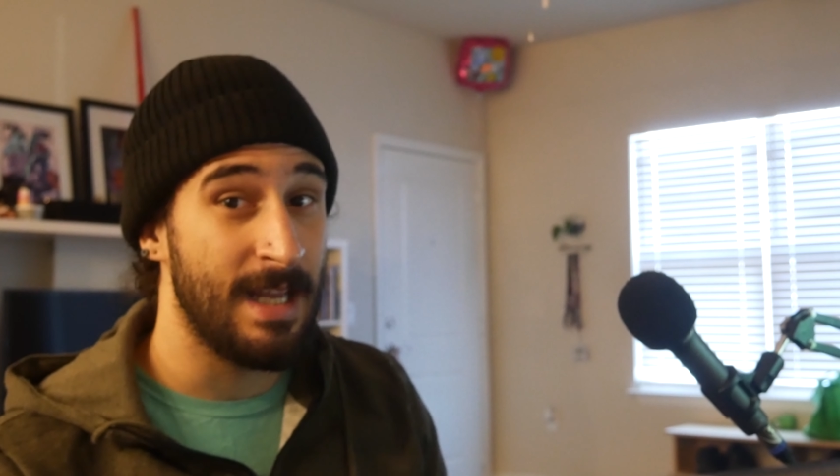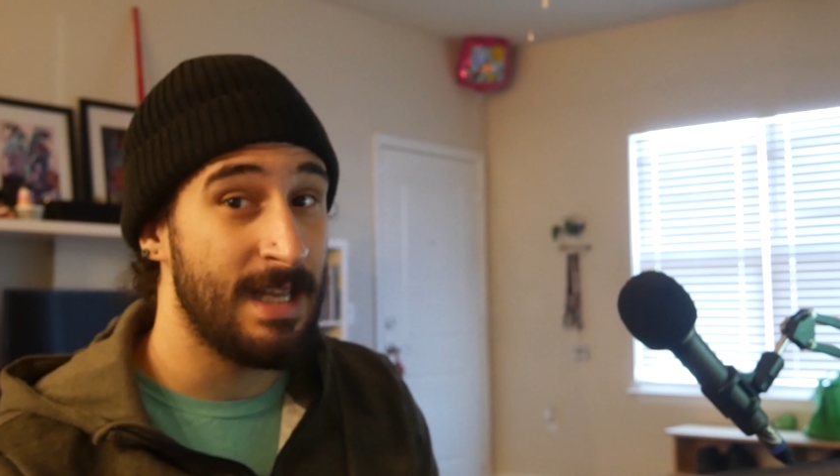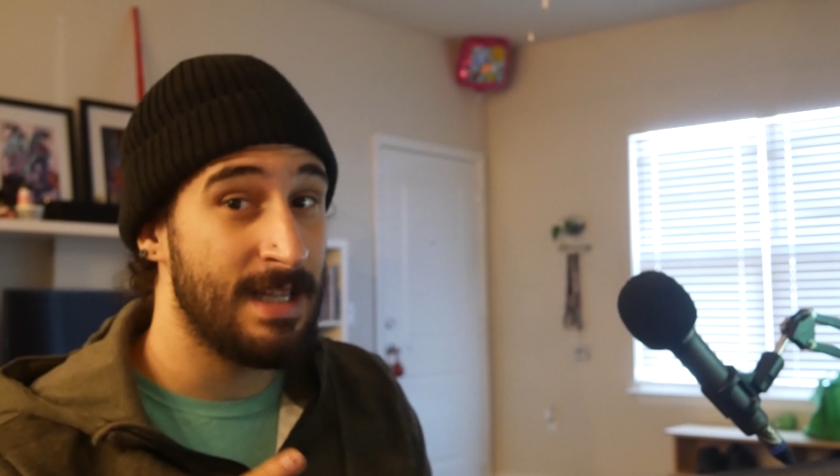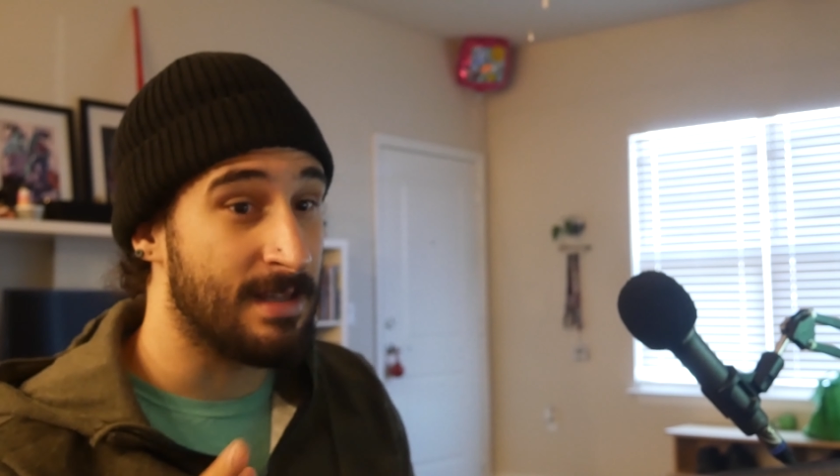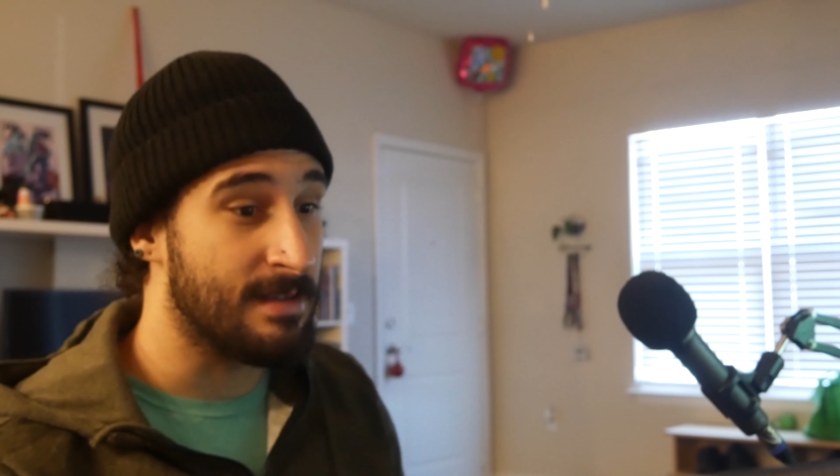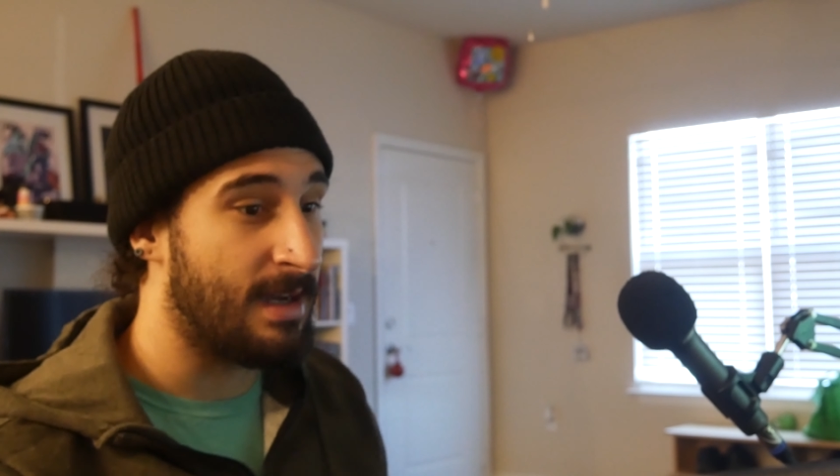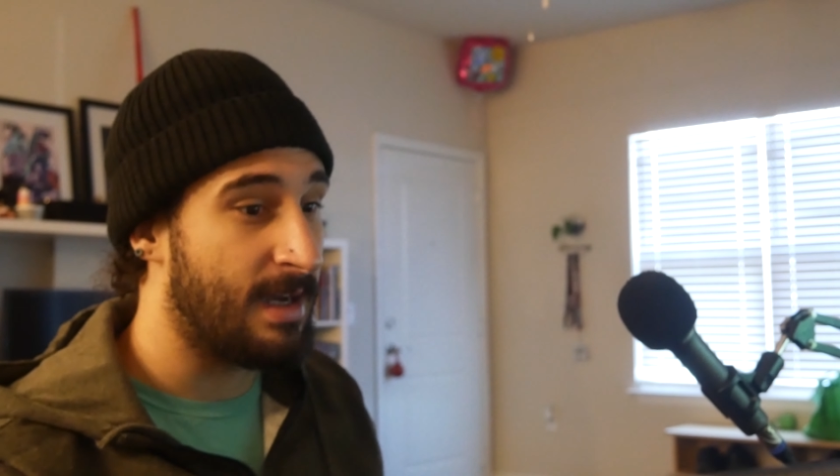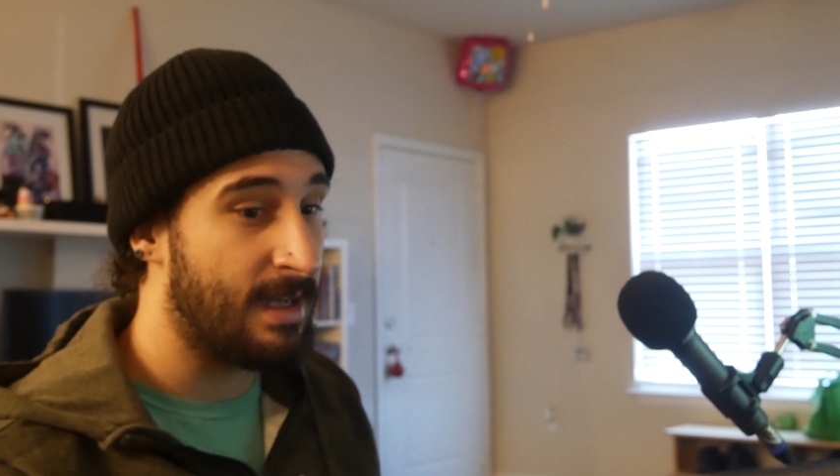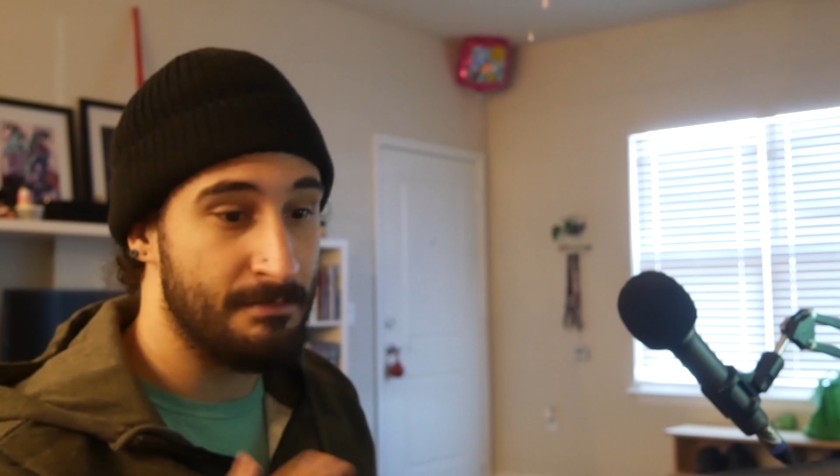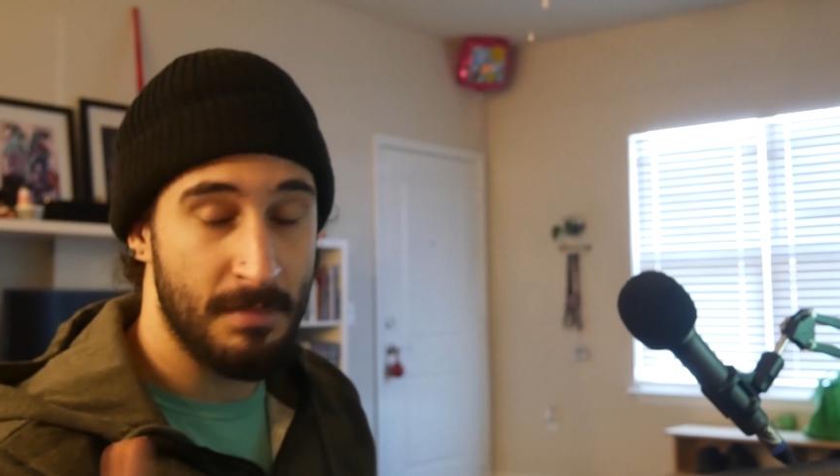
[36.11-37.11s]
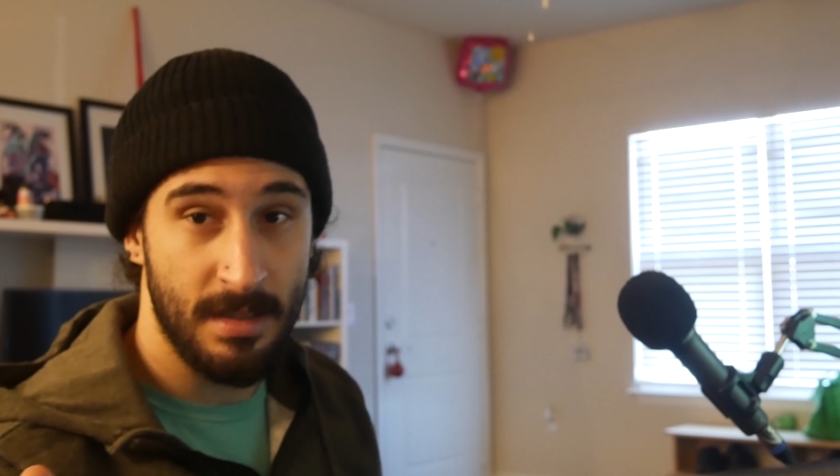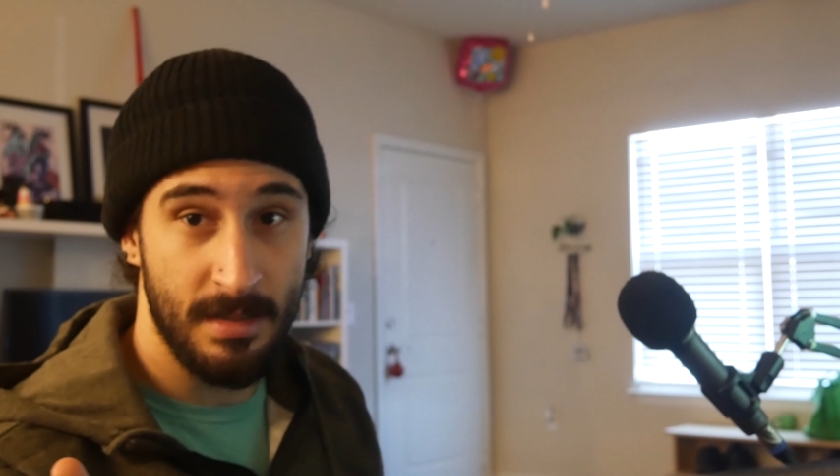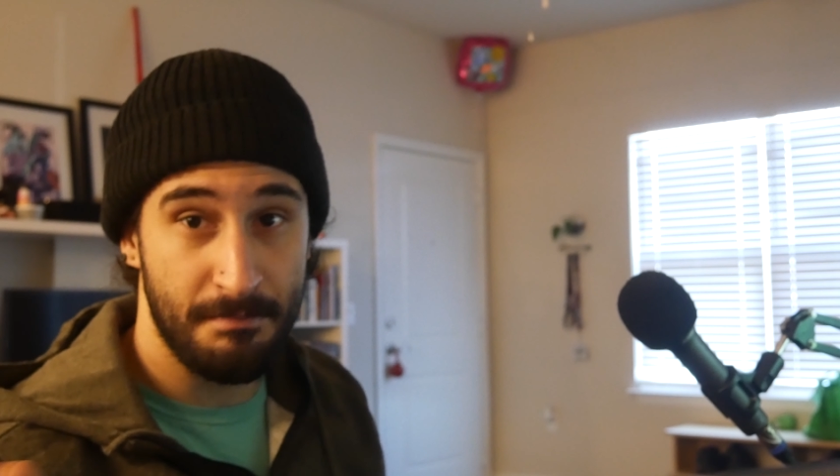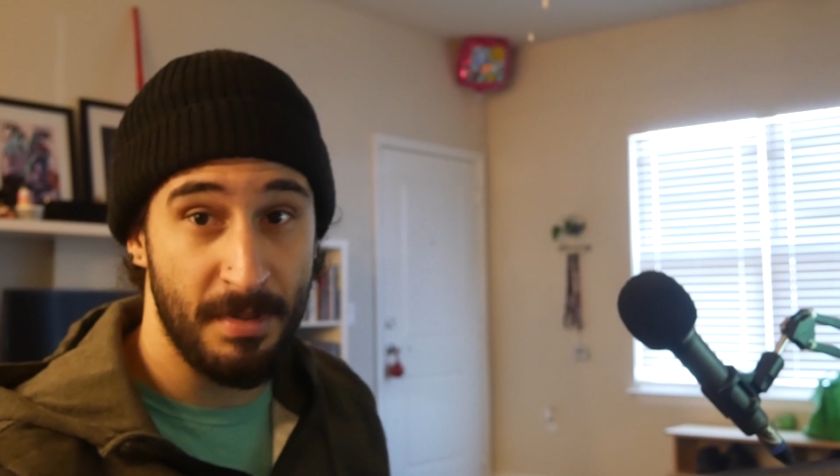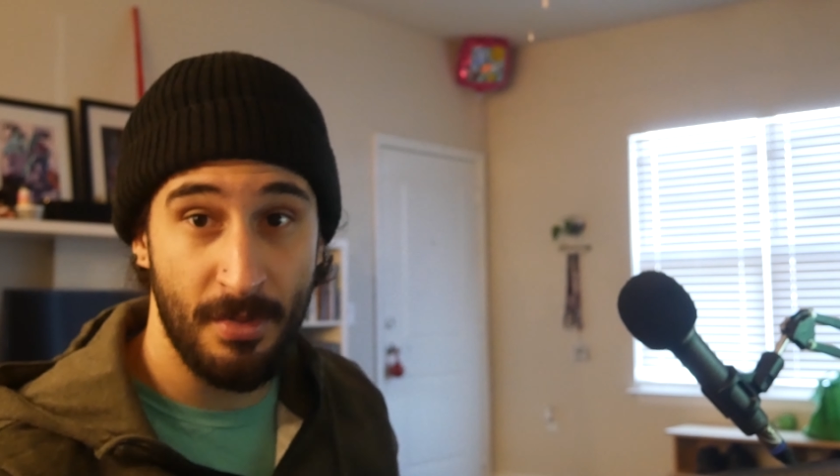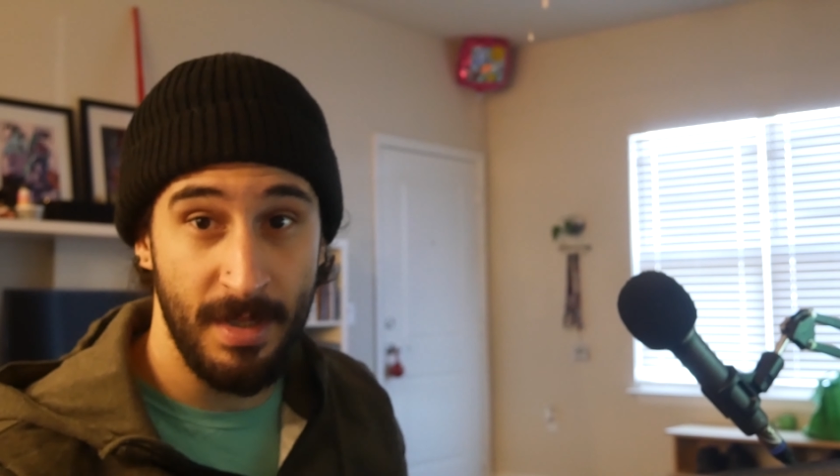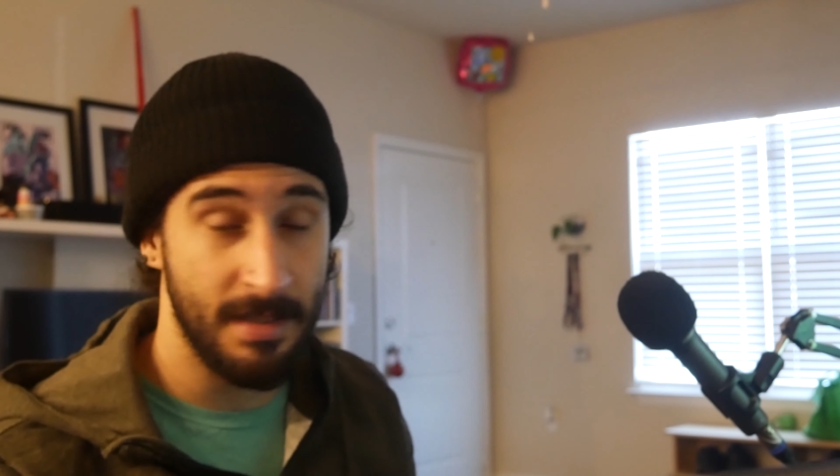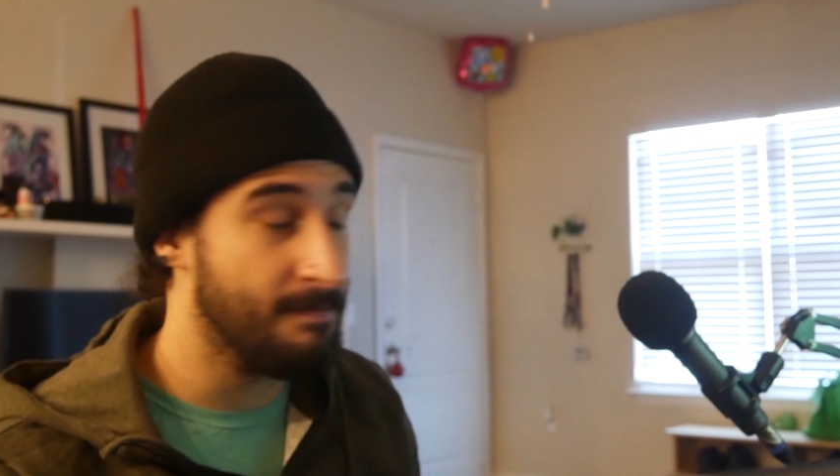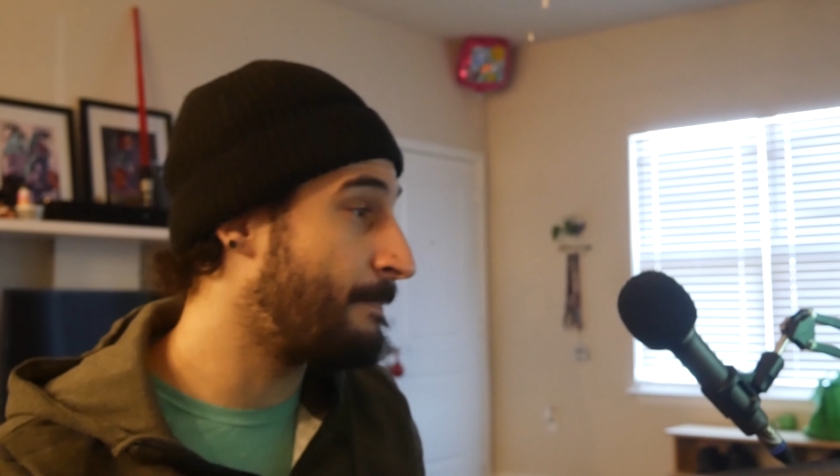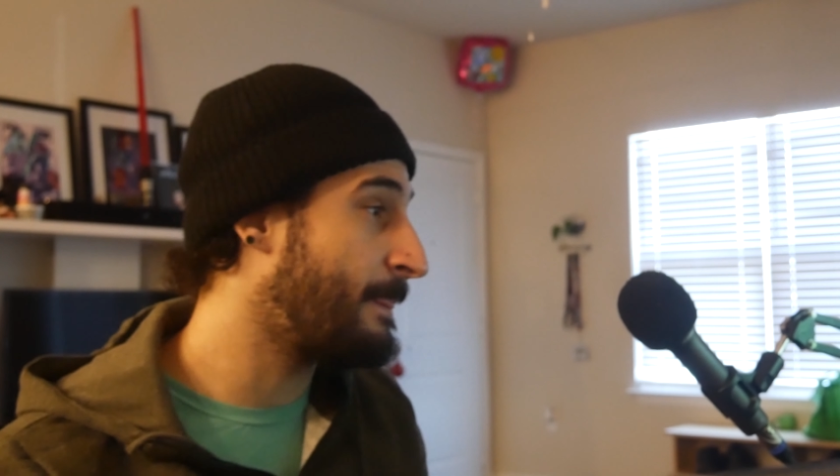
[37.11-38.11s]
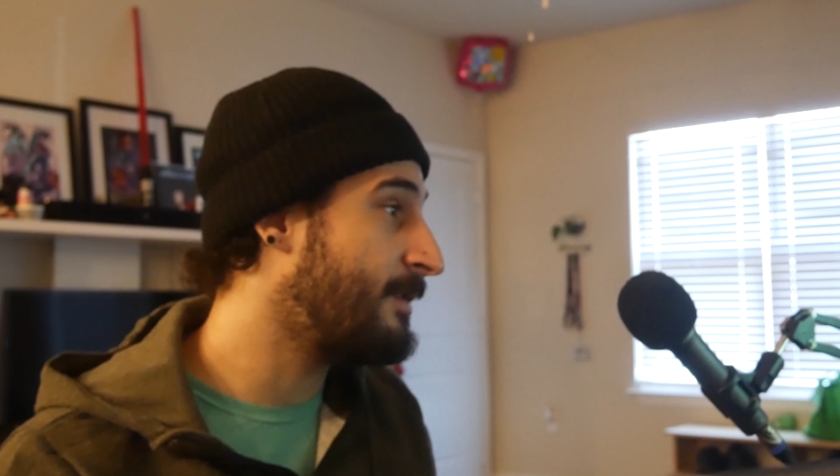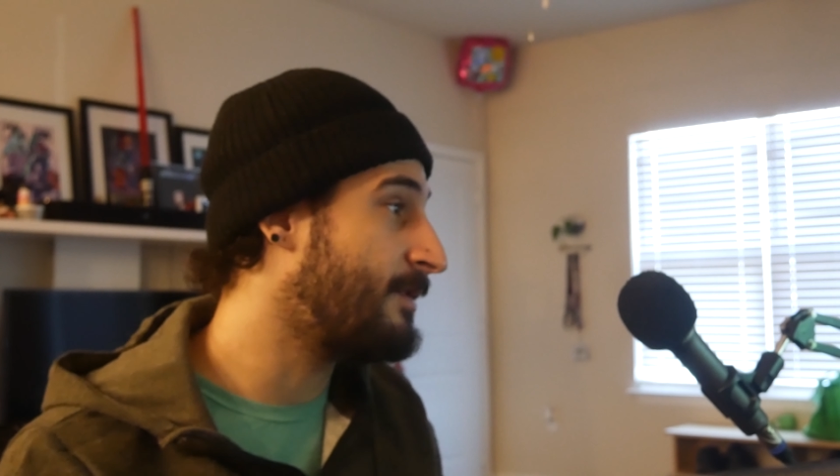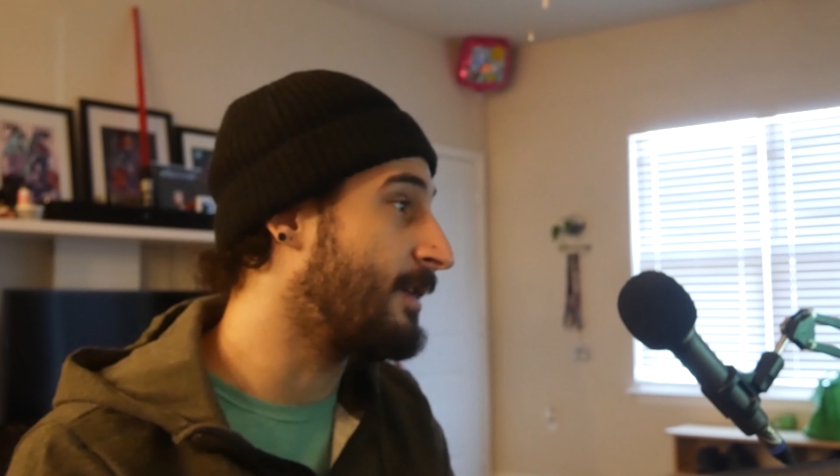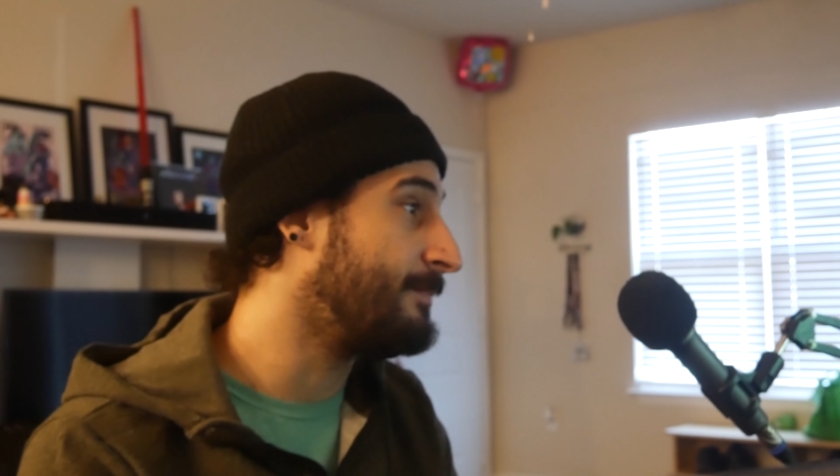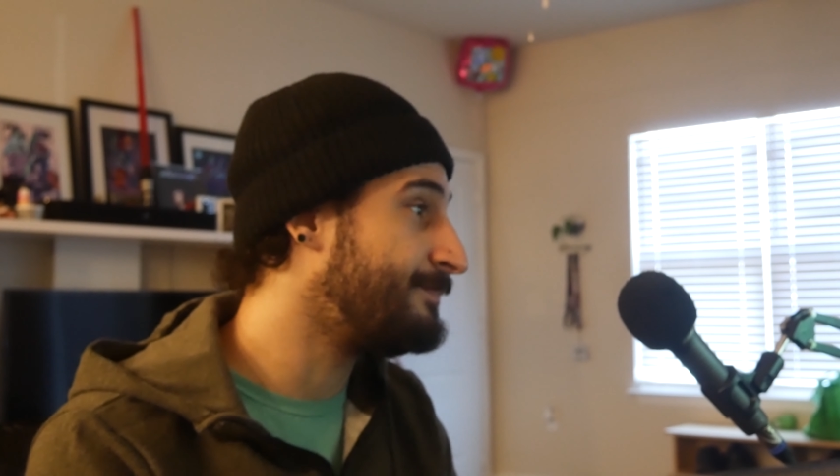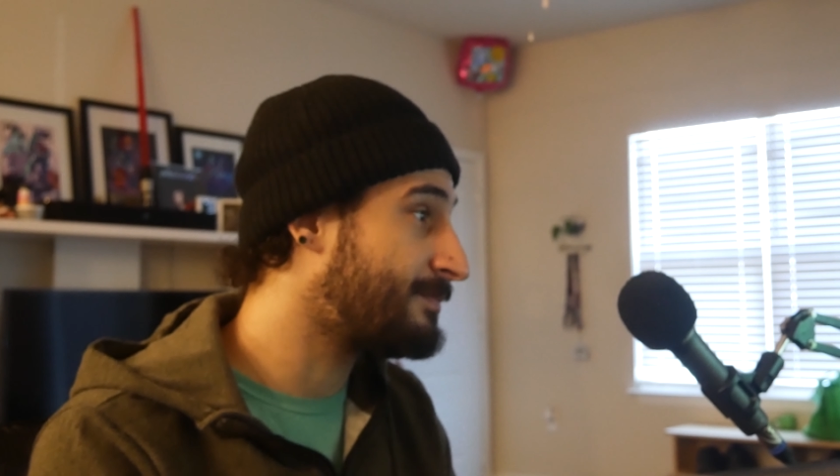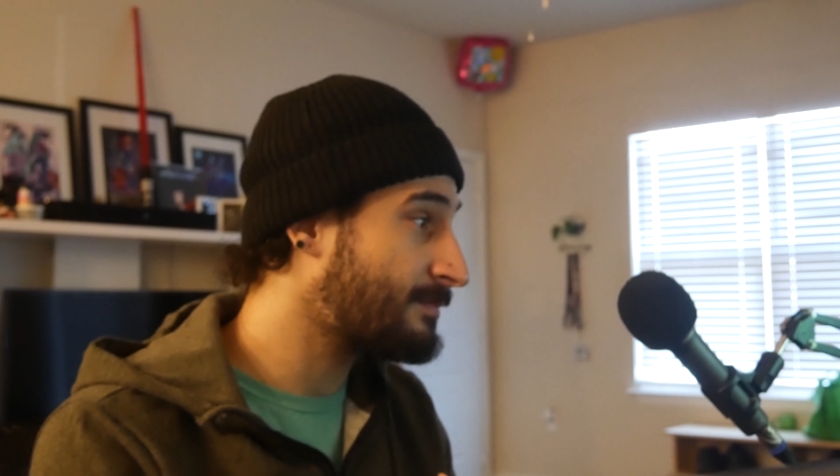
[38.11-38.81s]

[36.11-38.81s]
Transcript: in the time between. So,